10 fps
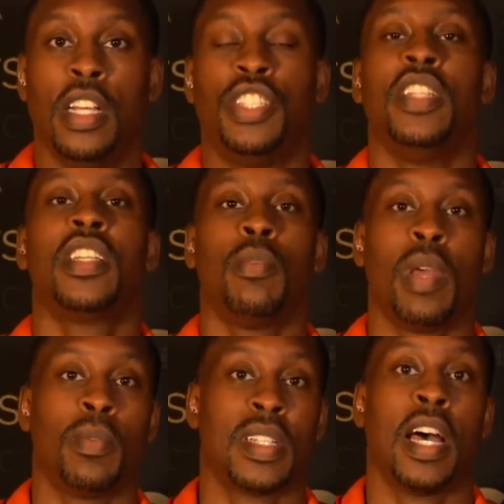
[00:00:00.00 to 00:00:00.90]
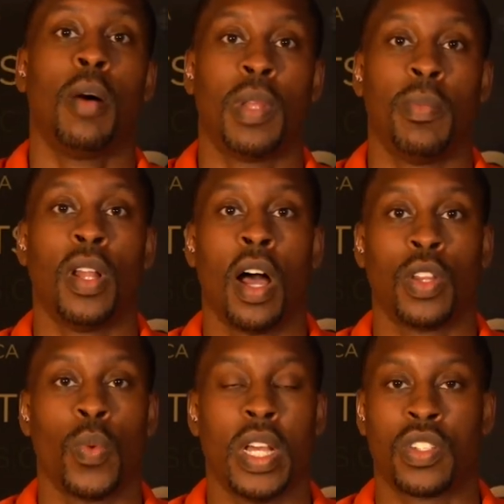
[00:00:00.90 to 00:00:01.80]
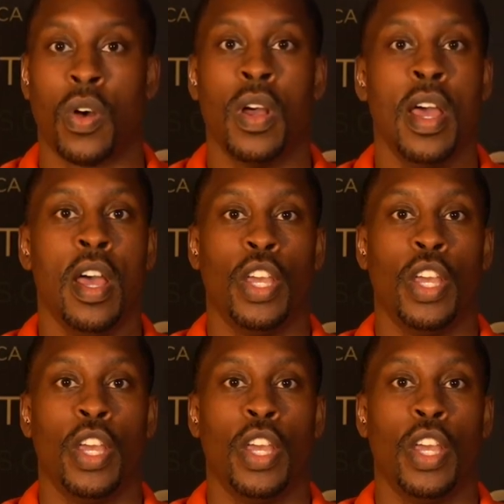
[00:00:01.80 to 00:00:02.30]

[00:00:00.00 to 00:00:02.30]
She's going to be able to help them along the way. So,